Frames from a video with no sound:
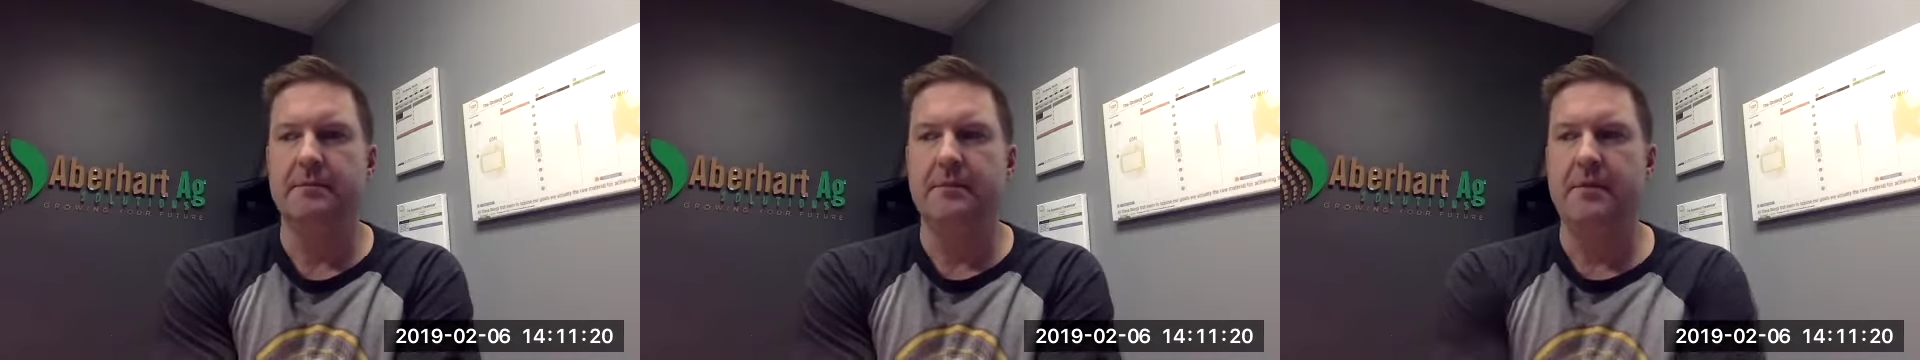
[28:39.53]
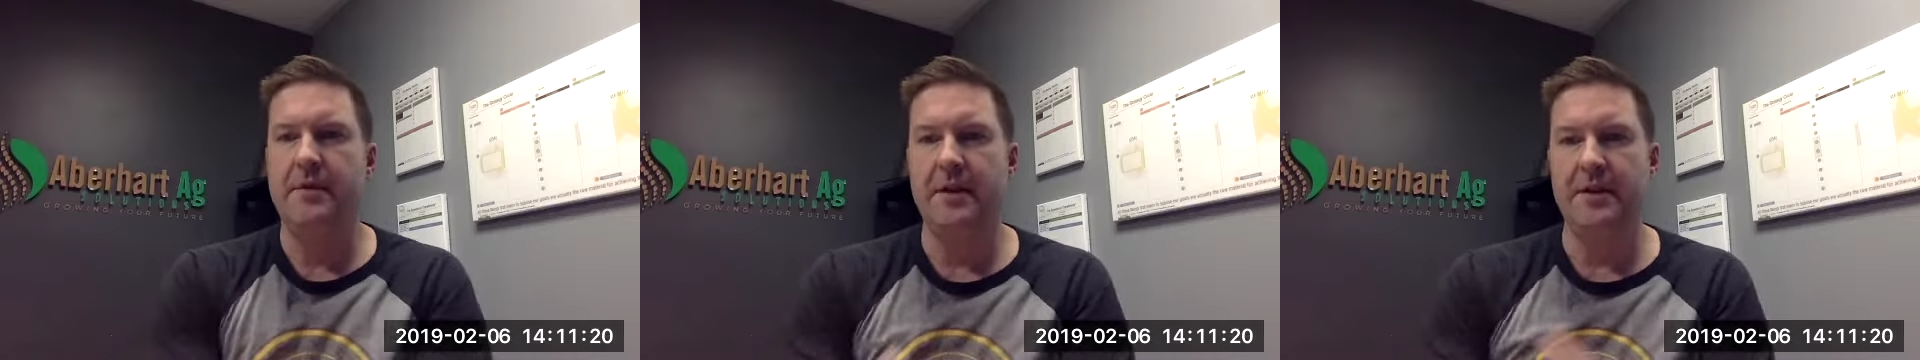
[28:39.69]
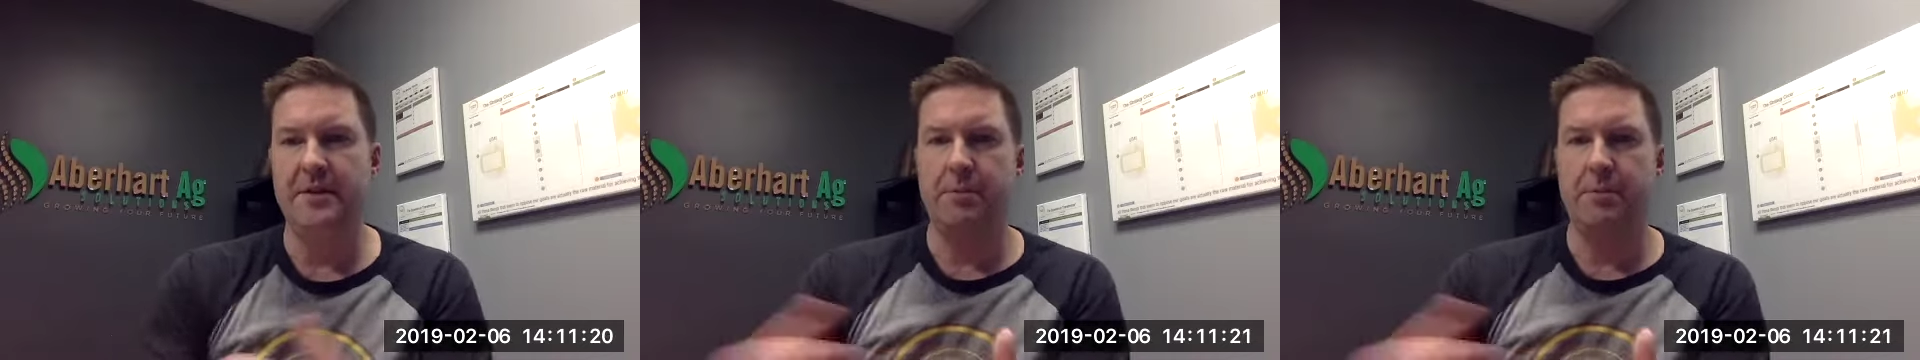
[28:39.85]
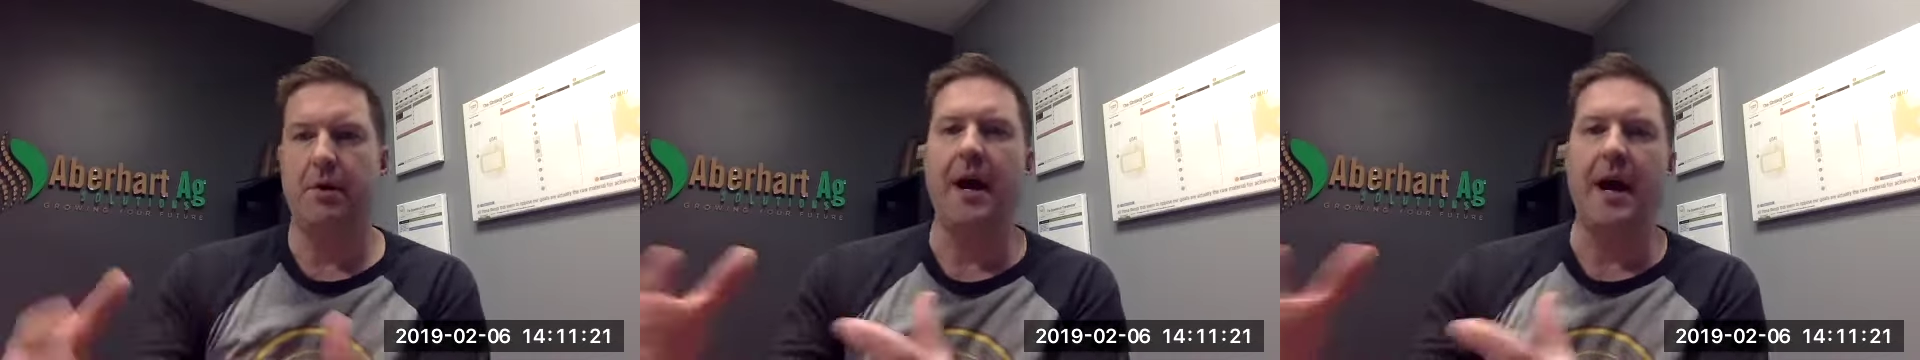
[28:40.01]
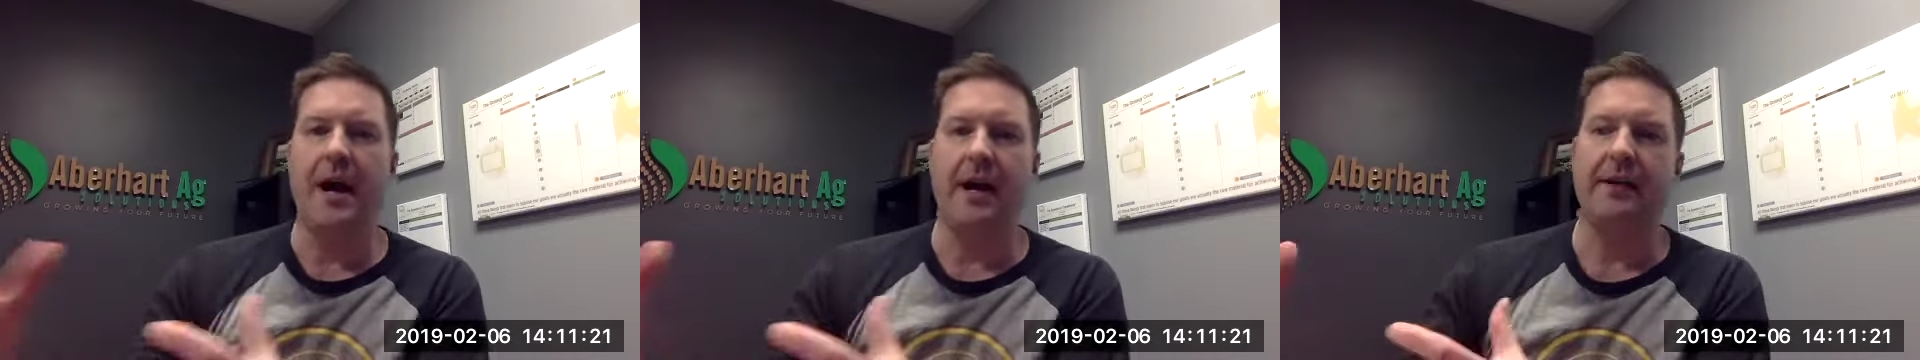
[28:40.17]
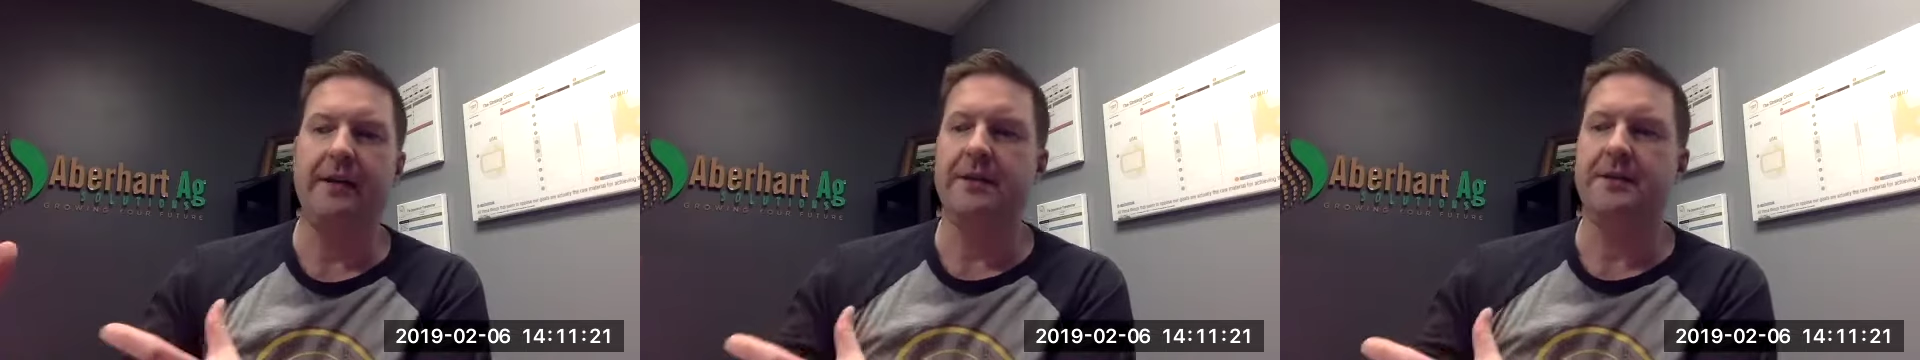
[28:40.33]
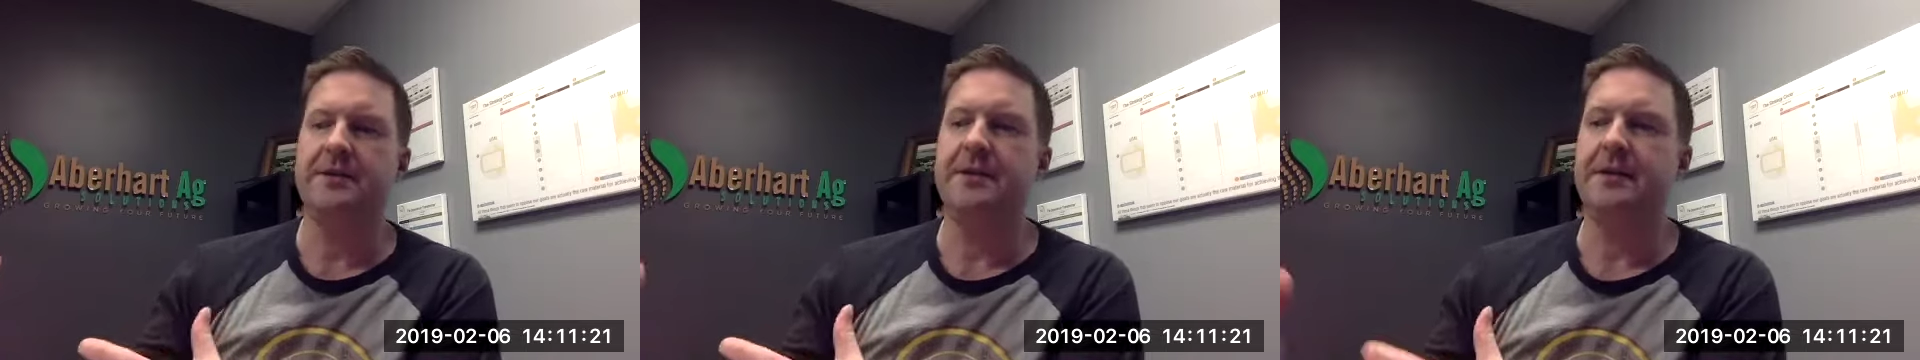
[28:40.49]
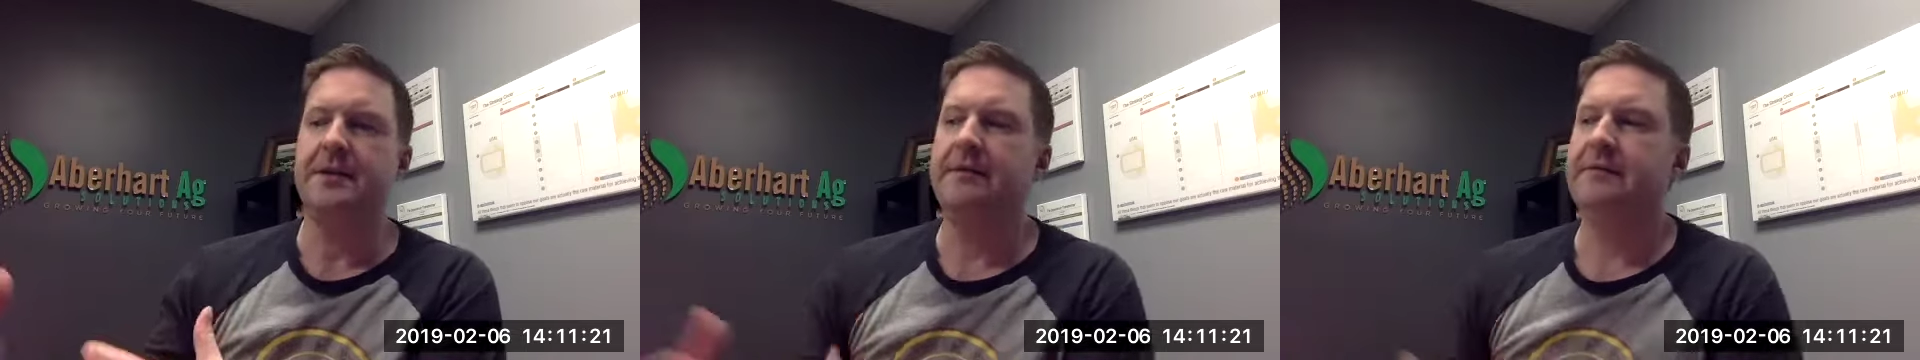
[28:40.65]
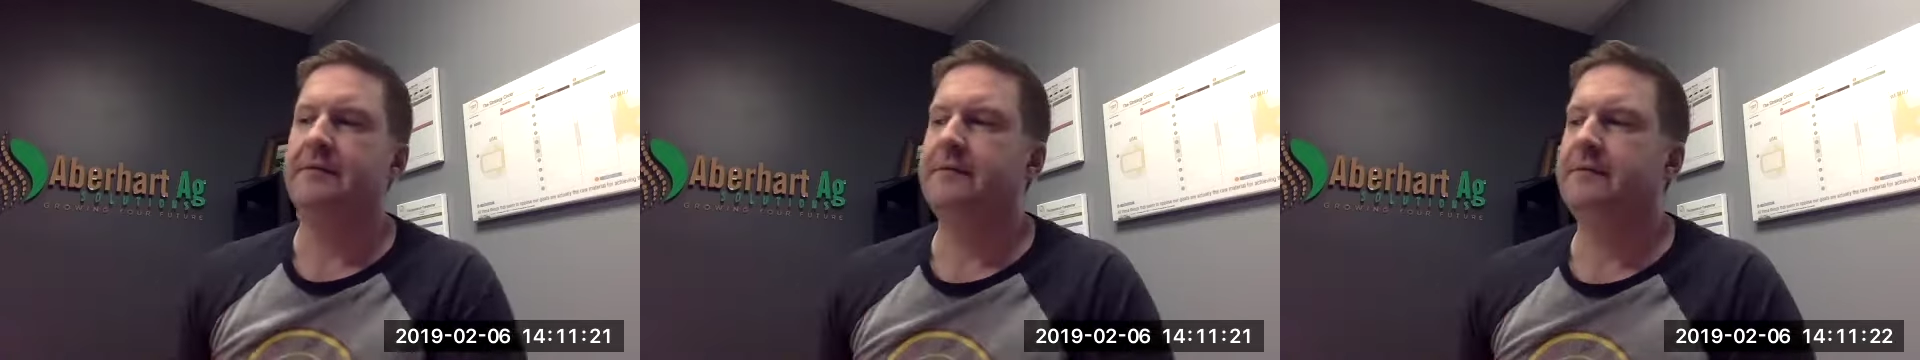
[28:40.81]
this practice
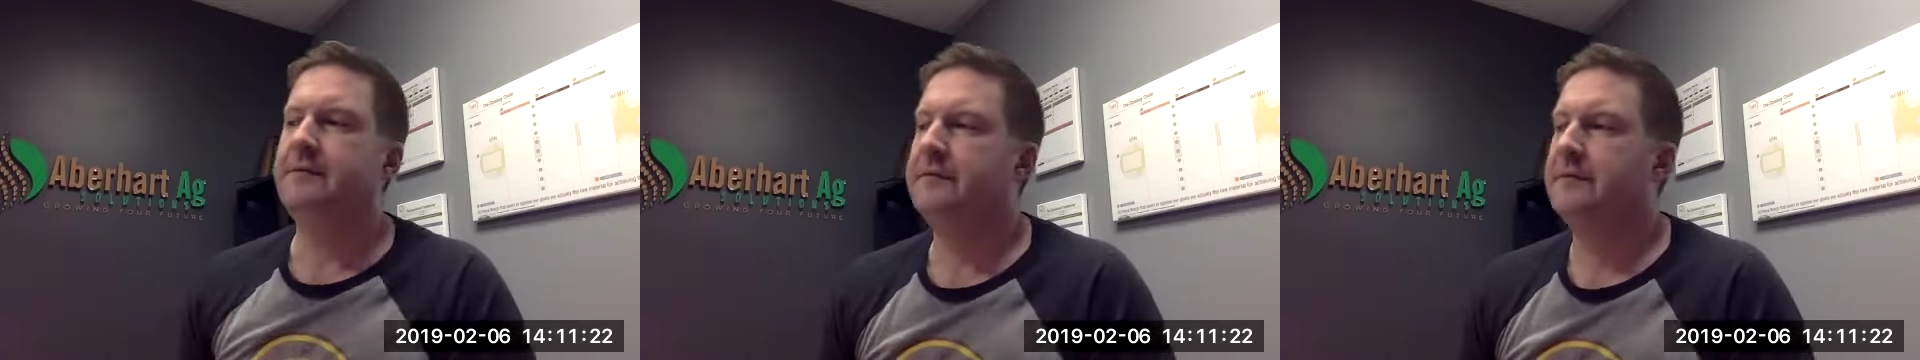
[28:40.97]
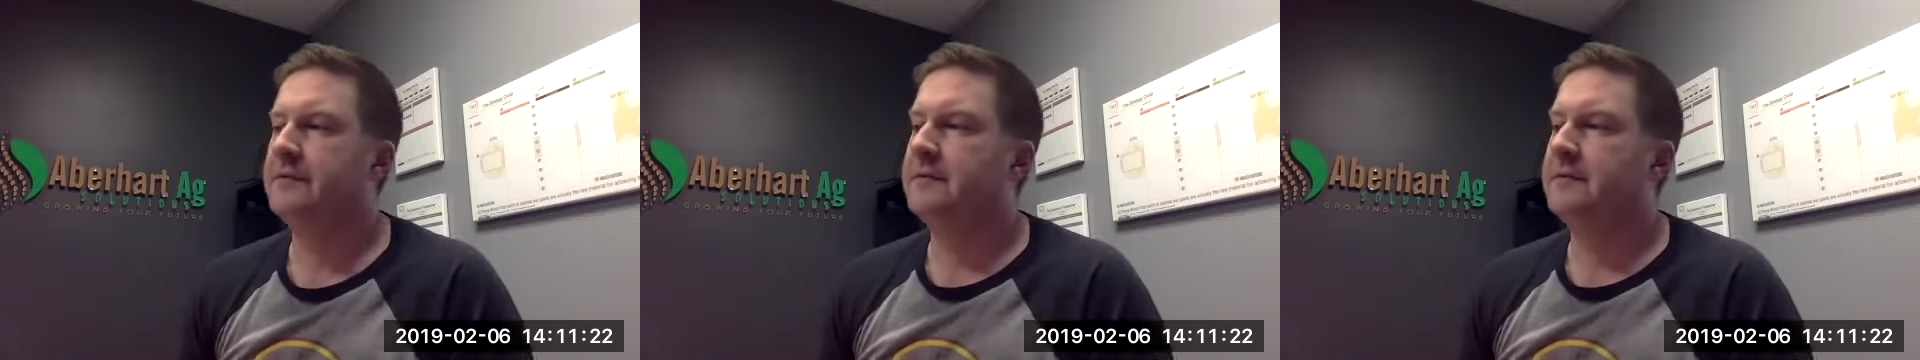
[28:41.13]
of